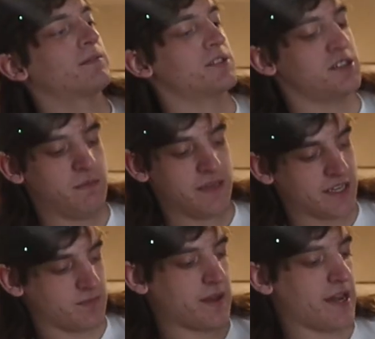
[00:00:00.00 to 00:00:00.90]
It's a
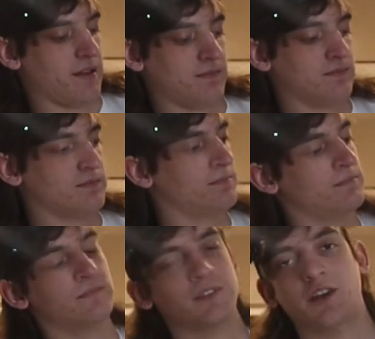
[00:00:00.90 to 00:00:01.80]
CPS bag.
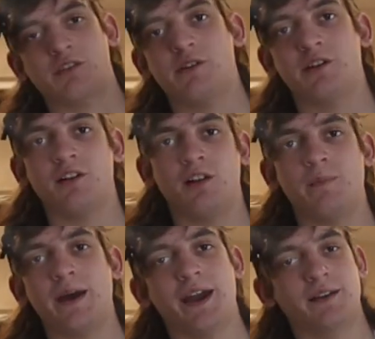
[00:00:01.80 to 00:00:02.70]
It's like a
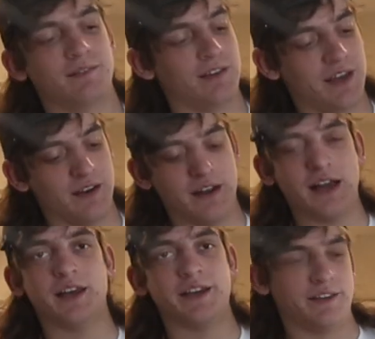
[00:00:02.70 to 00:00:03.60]
$300 bag, and
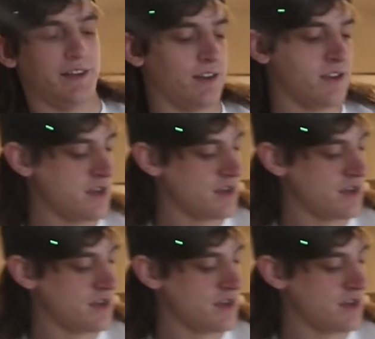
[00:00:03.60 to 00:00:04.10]
I liked it.